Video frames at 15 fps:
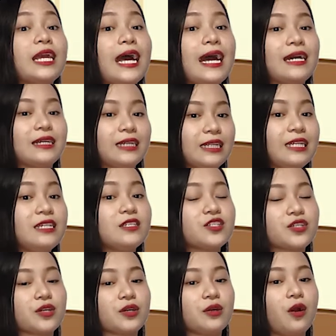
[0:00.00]
a
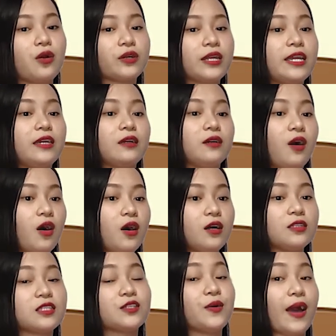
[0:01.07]
clincher or a
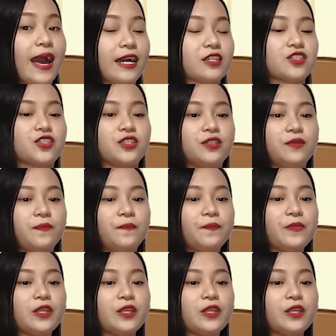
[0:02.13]
call to action,